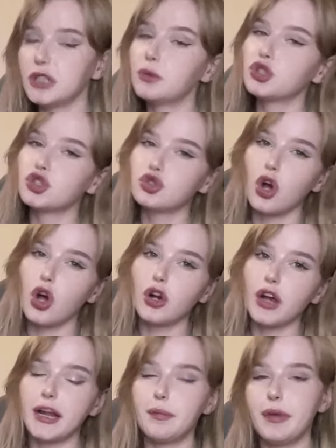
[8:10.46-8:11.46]
She was
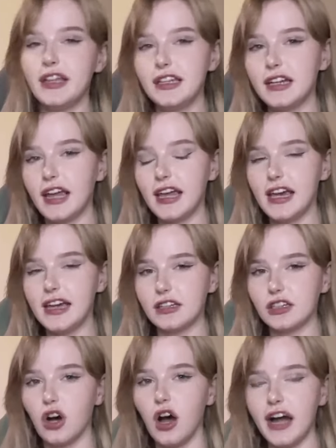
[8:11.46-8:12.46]
strong and opinionated
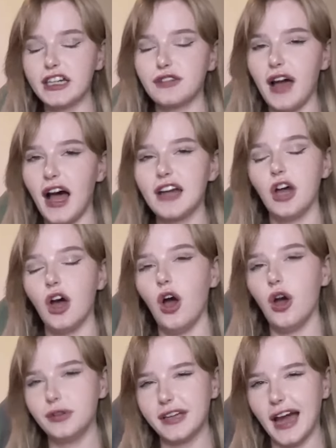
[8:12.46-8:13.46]
and kind of had her
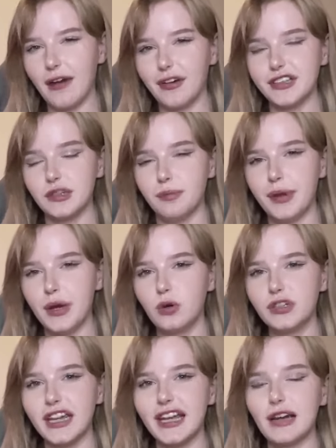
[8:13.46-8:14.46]
own character
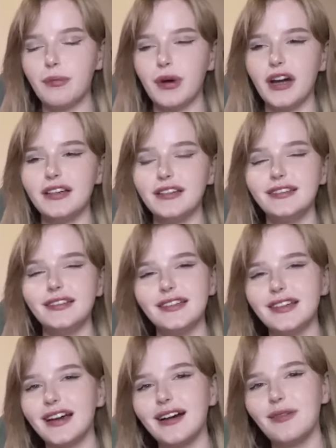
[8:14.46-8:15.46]
building, but
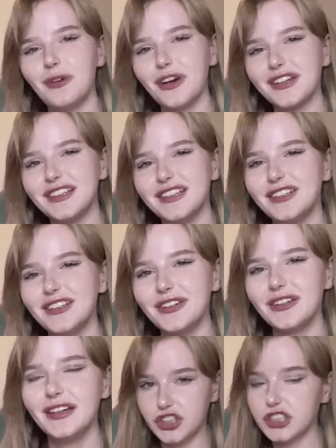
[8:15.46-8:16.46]
yeah, what can you do?
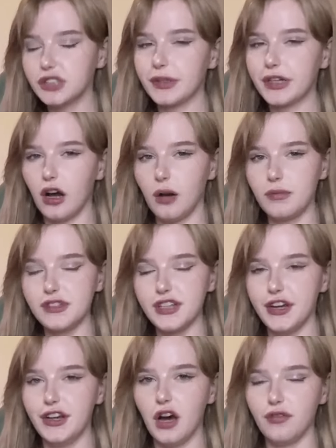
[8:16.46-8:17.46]
She just becomes
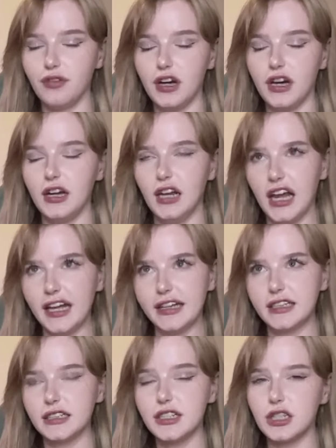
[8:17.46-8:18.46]
another
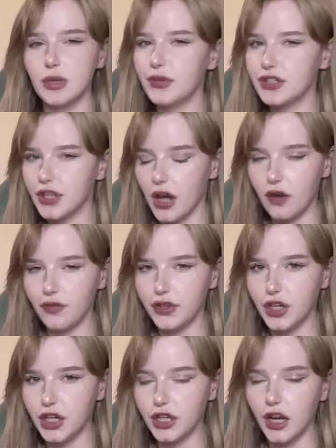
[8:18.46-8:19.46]
like
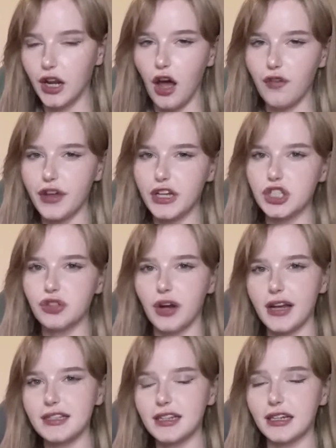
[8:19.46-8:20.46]
subservient love
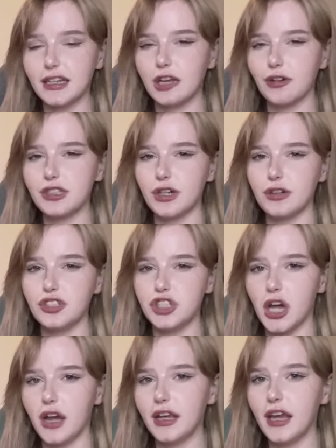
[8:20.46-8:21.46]
interest in Kirito's
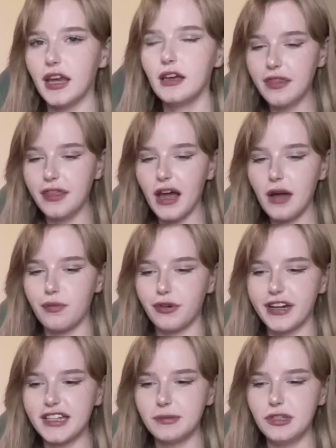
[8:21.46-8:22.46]
journey. And that
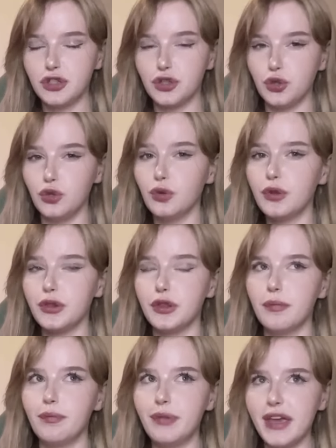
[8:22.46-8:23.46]
brings me to
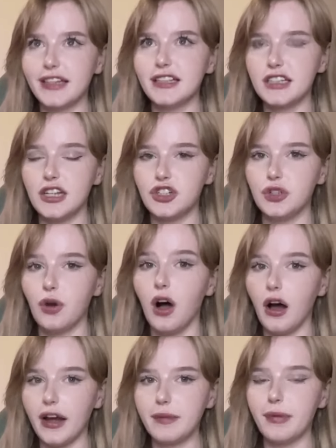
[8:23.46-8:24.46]
the biggest issue
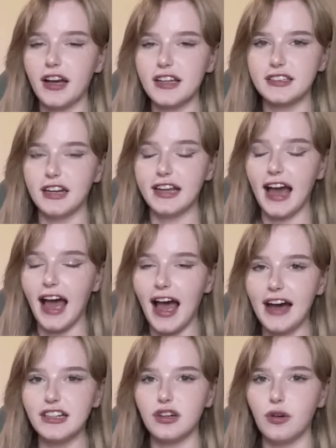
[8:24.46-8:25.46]
I personally
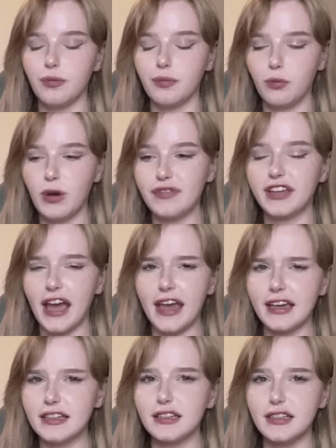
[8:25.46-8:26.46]
had with
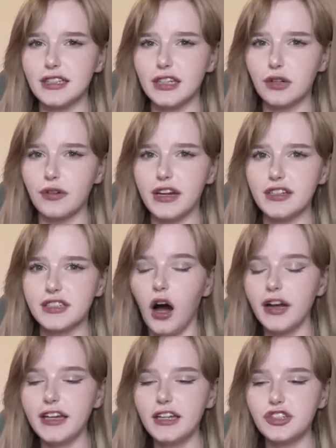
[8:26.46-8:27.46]
getting into the series.
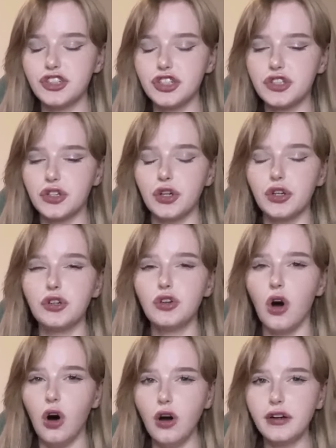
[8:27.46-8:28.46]
I just could
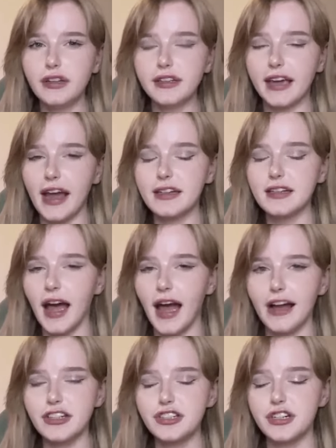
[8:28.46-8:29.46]
not get
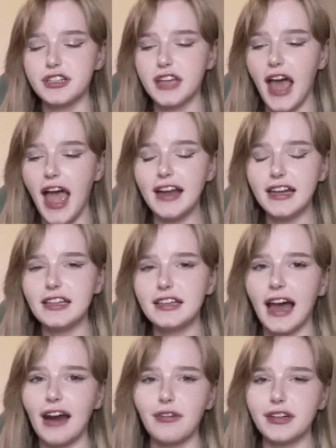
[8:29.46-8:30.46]
attached to any
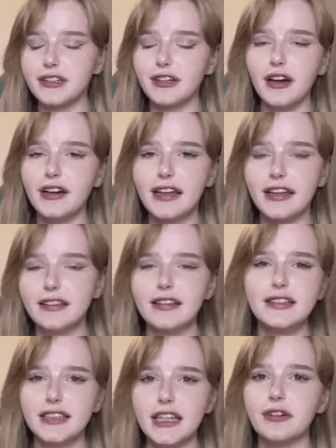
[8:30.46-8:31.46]
character in
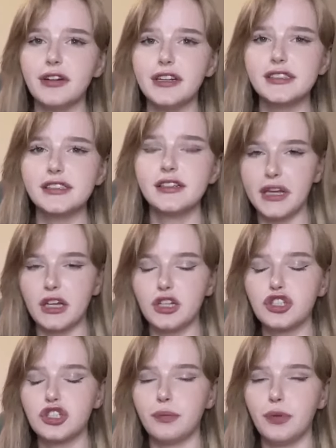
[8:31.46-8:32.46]
this series
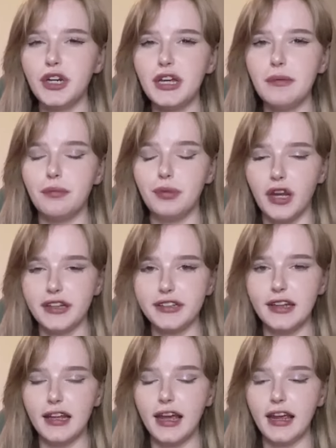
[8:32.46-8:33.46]
because, to put it
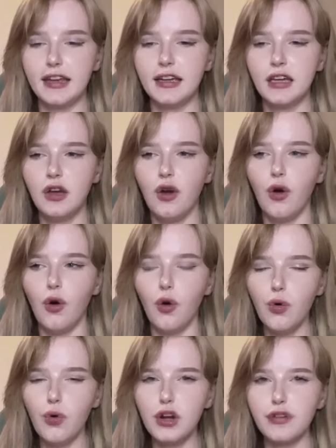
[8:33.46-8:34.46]
bluntly,
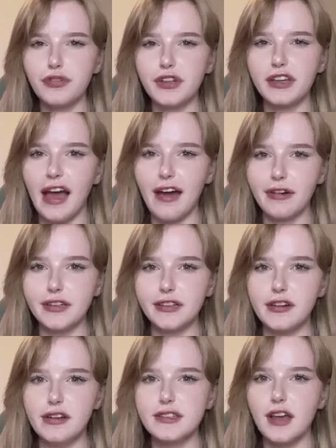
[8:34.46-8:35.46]
all of the
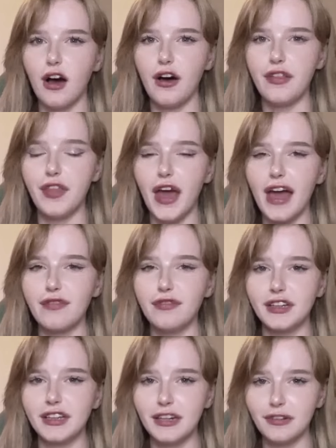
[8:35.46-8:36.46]
characters are there
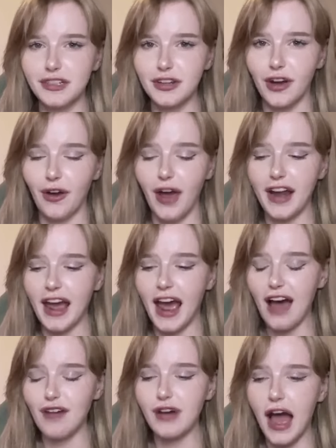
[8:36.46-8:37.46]
for Kirito and
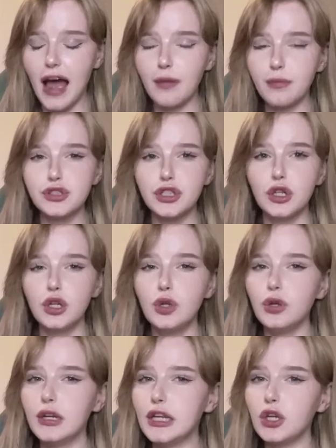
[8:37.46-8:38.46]
have
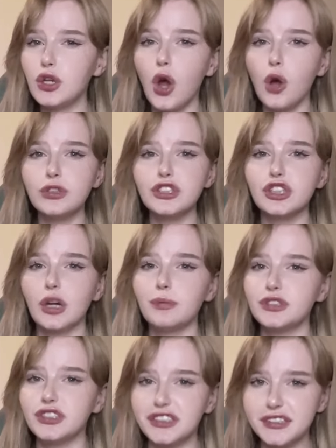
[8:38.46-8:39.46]
absolutely no
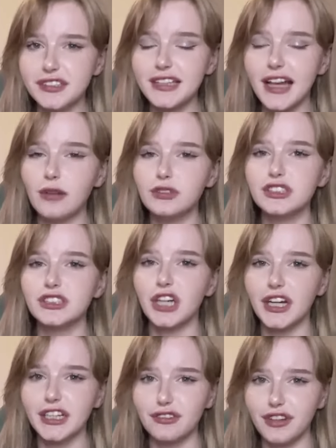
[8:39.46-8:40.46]
substance
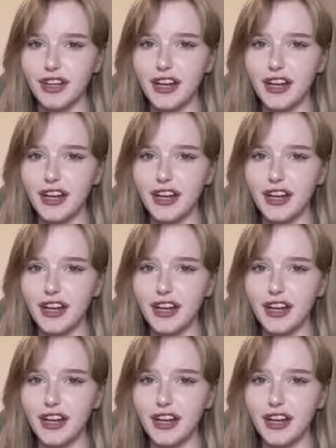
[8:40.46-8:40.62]
outside of